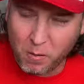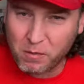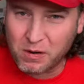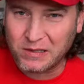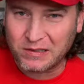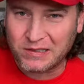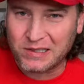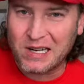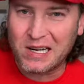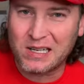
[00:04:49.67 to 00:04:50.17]
but
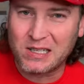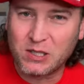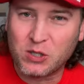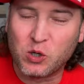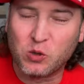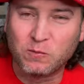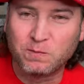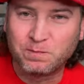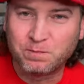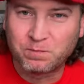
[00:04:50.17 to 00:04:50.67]
it's got a
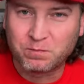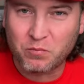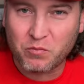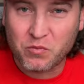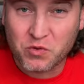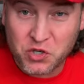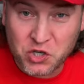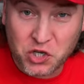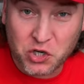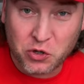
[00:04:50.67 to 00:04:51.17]
little
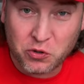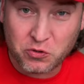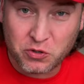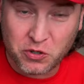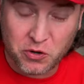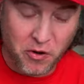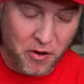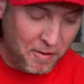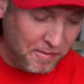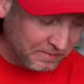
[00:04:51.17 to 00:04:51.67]
chew
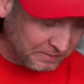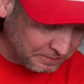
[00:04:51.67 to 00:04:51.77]
to it.